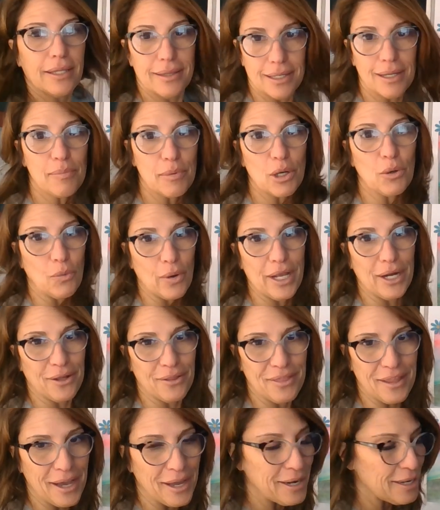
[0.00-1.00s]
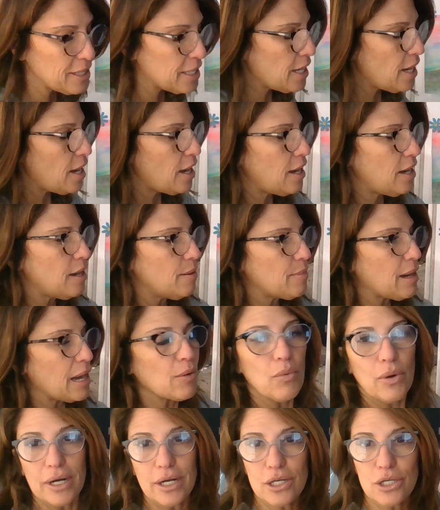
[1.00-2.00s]
think I better wait on that. I
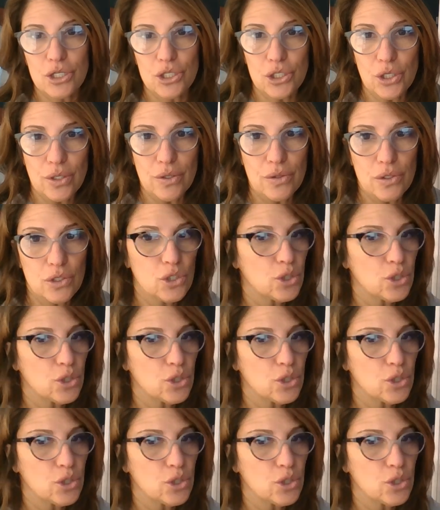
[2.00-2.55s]
wanted to show you the